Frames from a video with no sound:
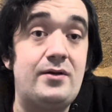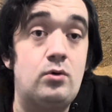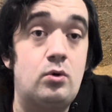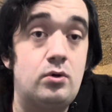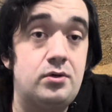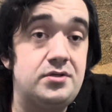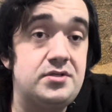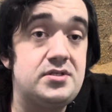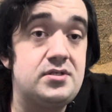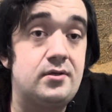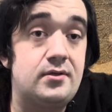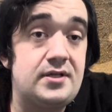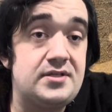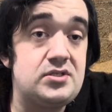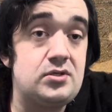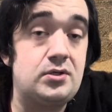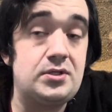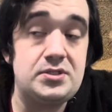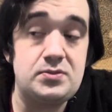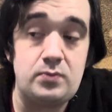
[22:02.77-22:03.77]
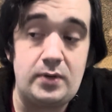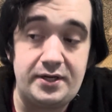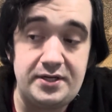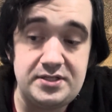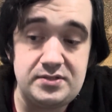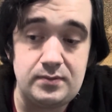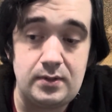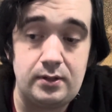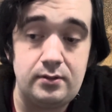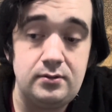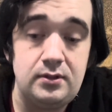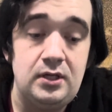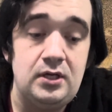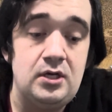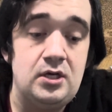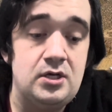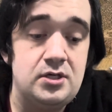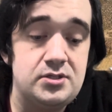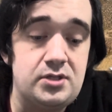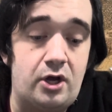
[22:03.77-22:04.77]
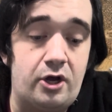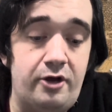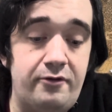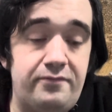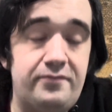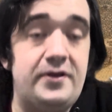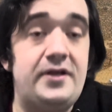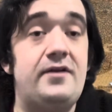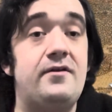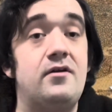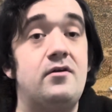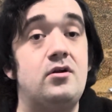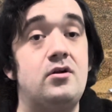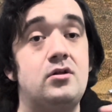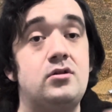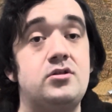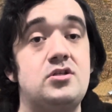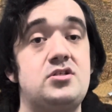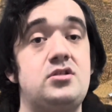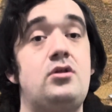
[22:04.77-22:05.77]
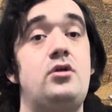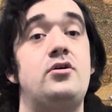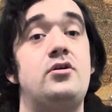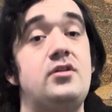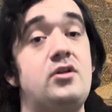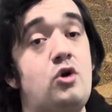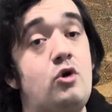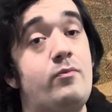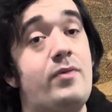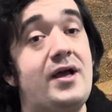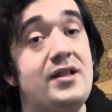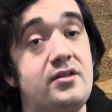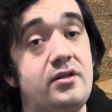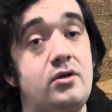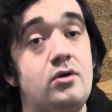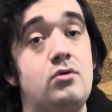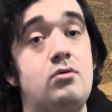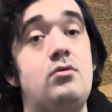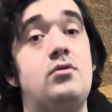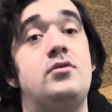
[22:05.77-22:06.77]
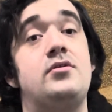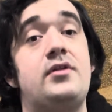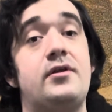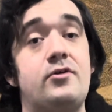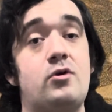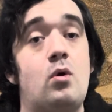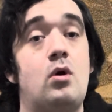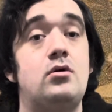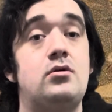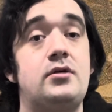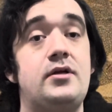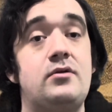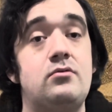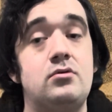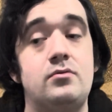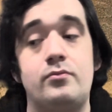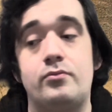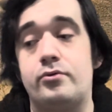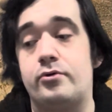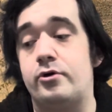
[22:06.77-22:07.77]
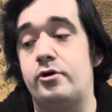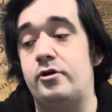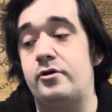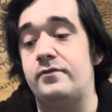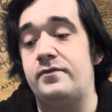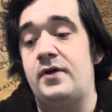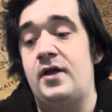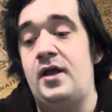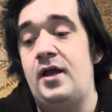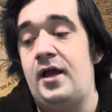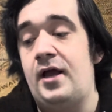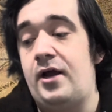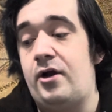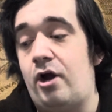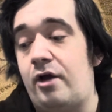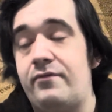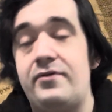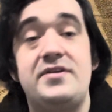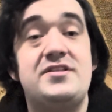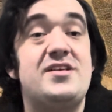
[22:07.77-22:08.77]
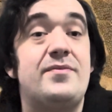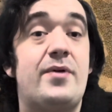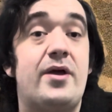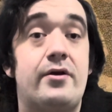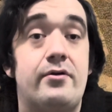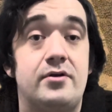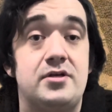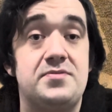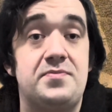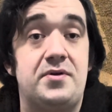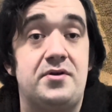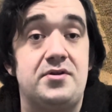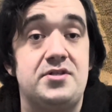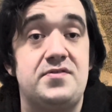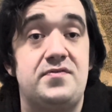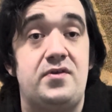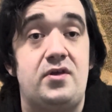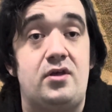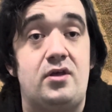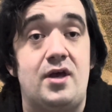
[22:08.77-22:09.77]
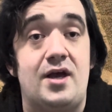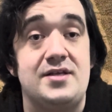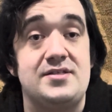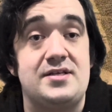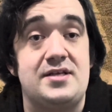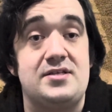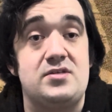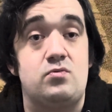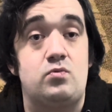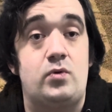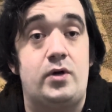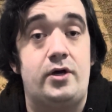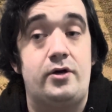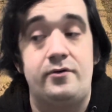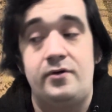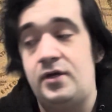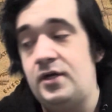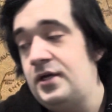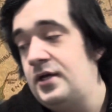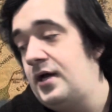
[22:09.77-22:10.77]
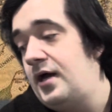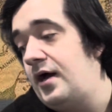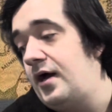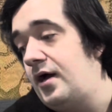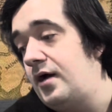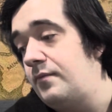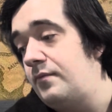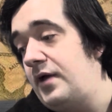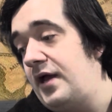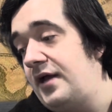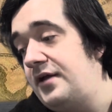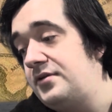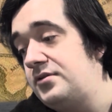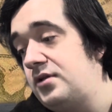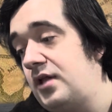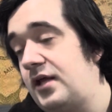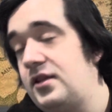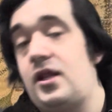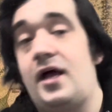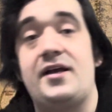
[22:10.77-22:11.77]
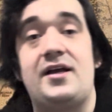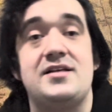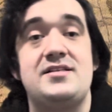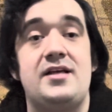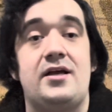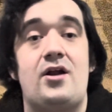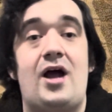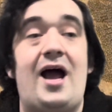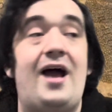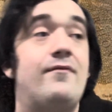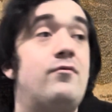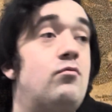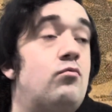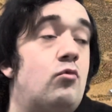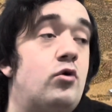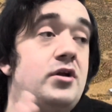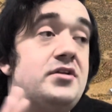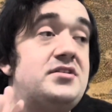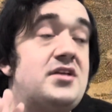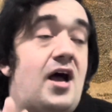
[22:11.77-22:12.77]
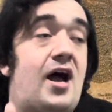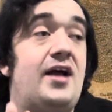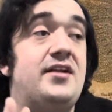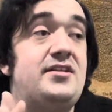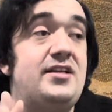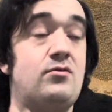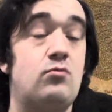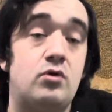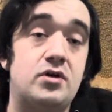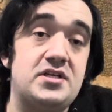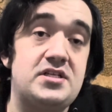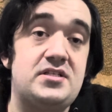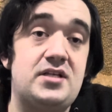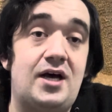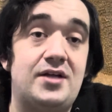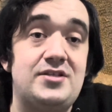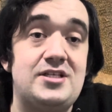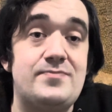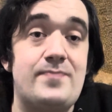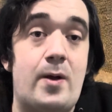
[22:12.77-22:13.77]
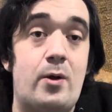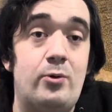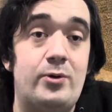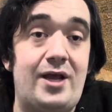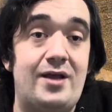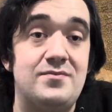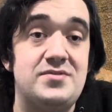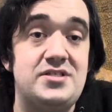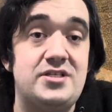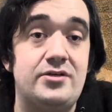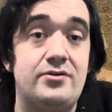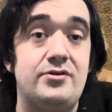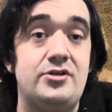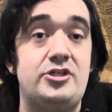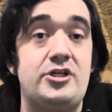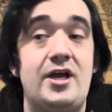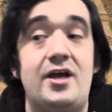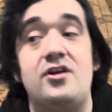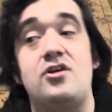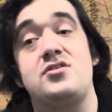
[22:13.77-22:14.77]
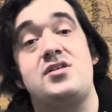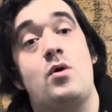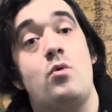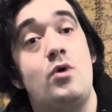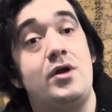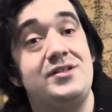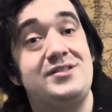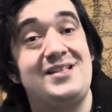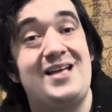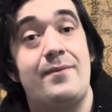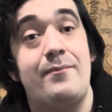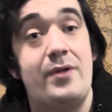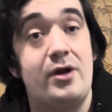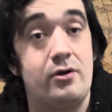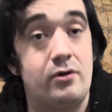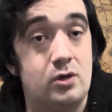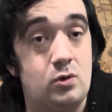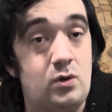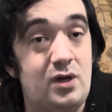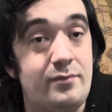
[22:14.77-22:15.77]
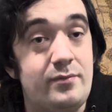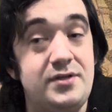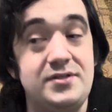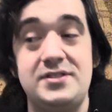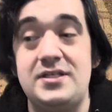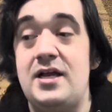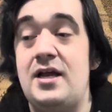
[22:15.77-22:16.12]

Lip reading: ordered, so that's on its way as well. So hopefully, little by little, the quality will improve, and hopefully it's a better experience for you guys as well. And like I said, I didn't want to start this battle game series yet, because I wanted to get better equipment.